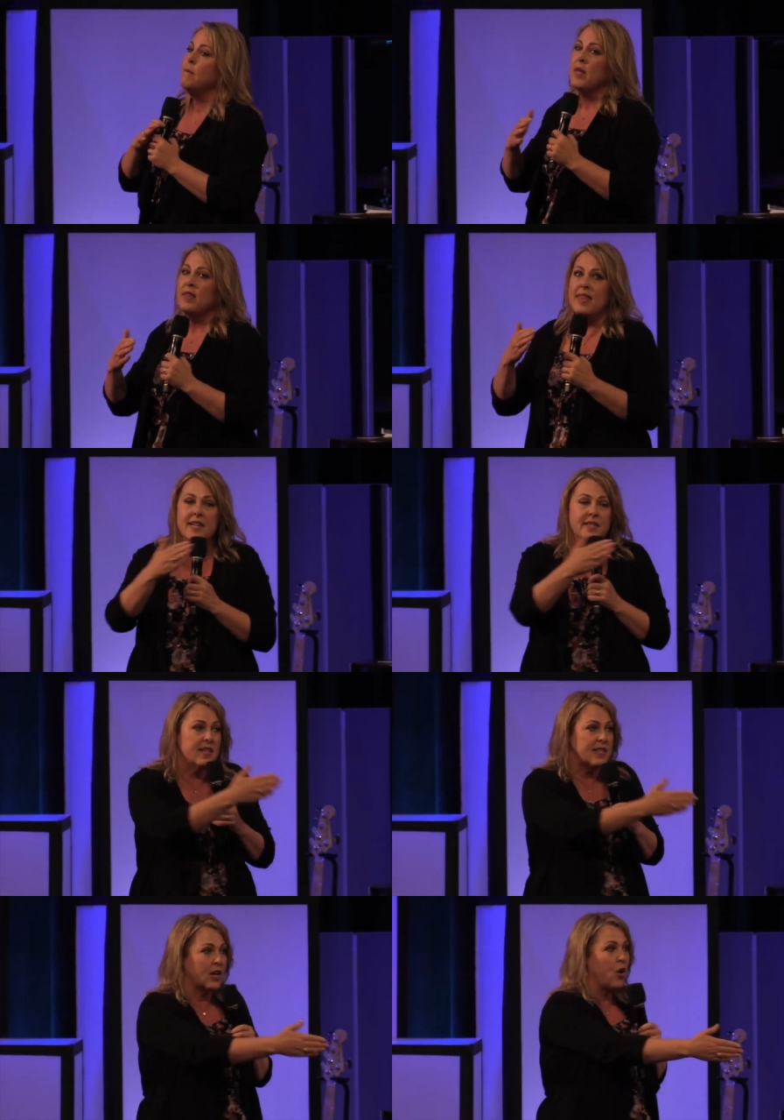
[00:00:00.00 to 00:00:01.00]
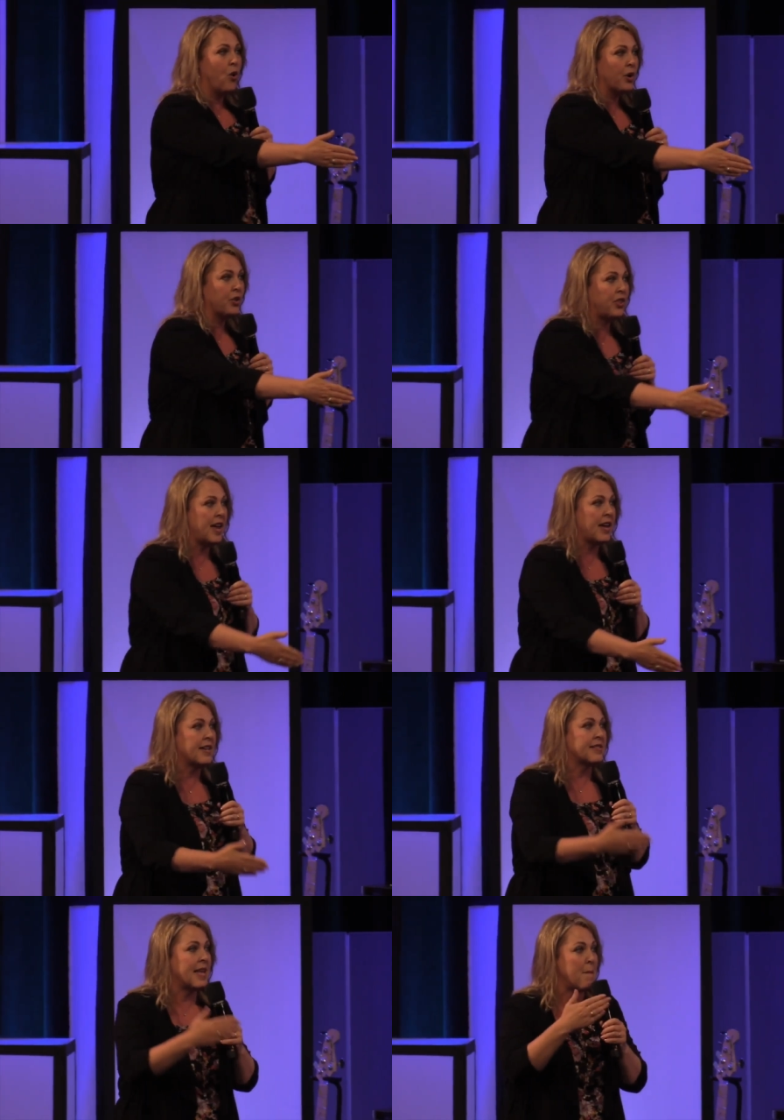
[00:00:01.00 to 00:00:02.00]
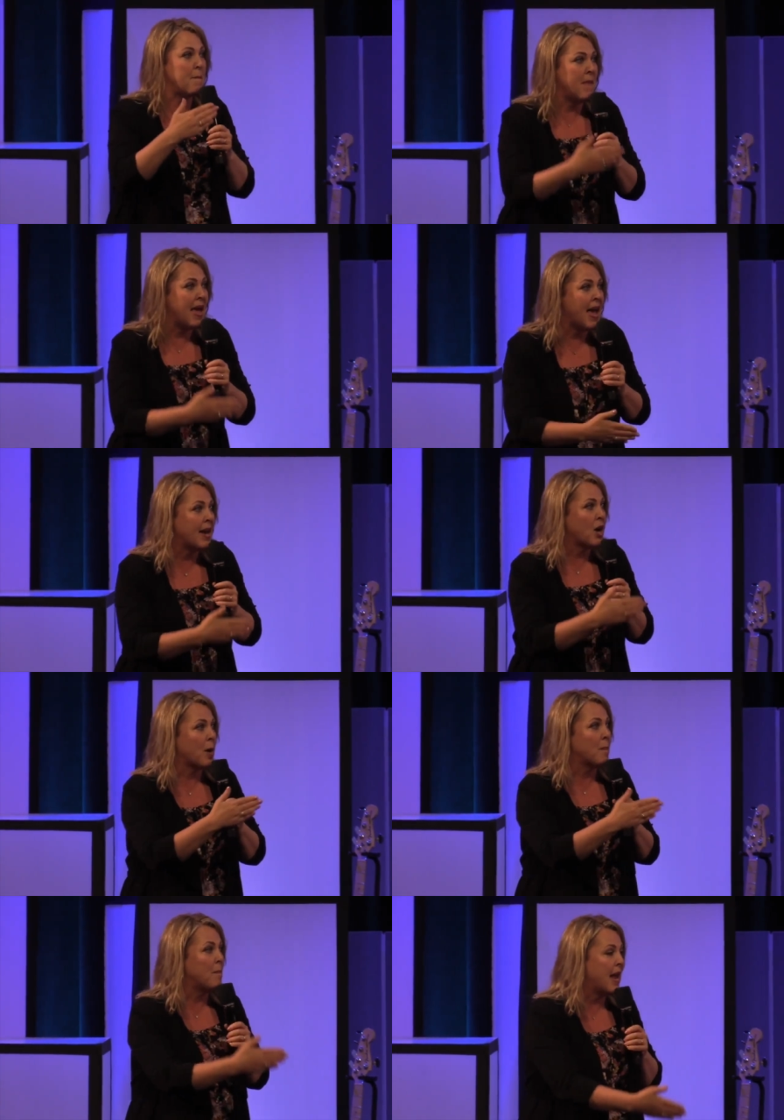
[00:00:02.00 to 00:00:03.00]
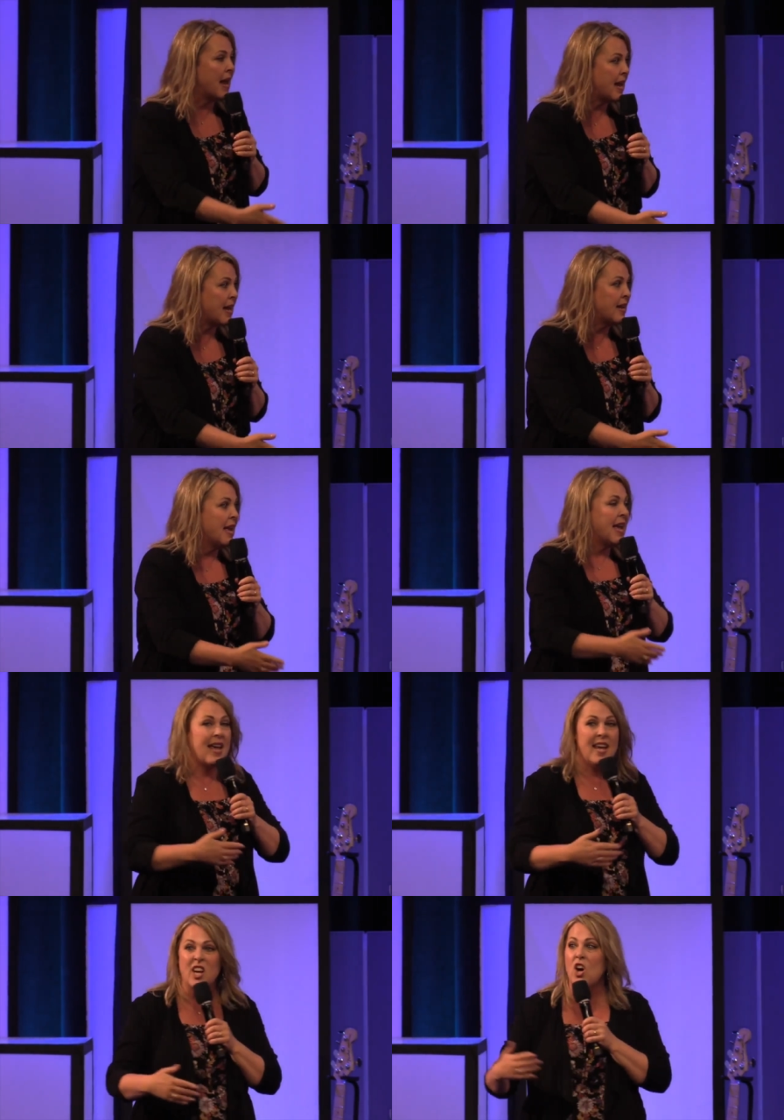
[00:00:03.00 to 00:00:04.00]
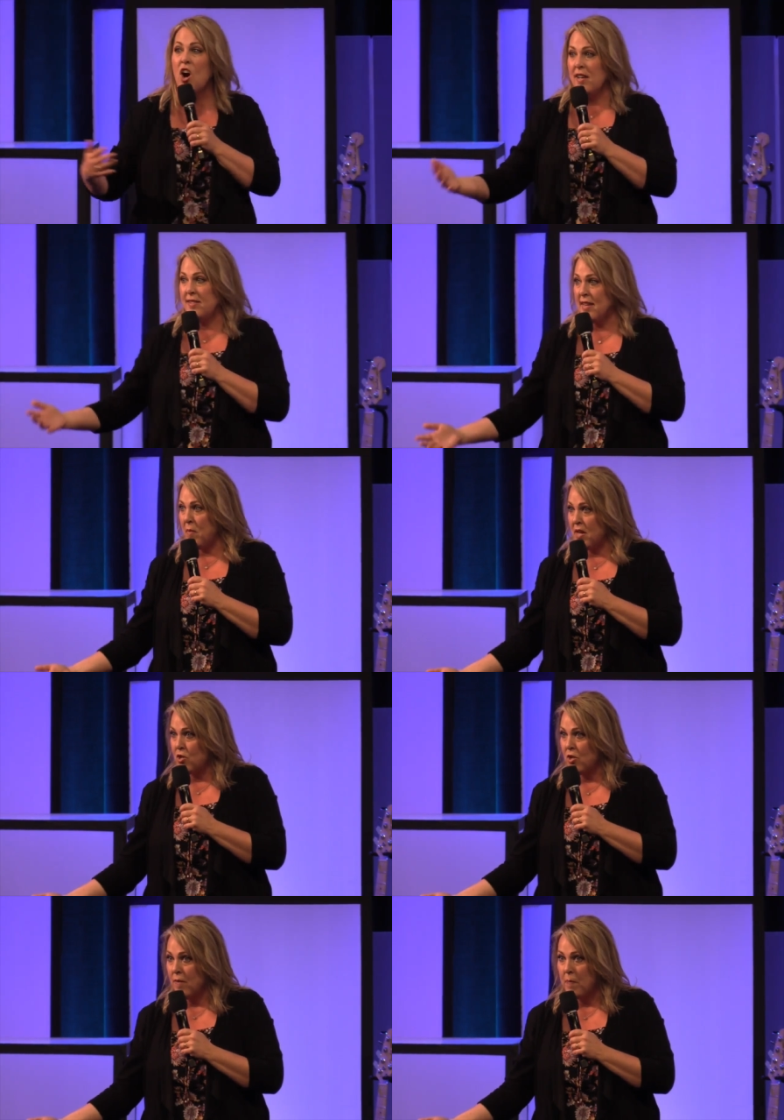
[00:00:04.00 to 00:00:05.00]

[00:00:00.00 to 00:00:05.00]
this is the core thing: is that man are made in God's image.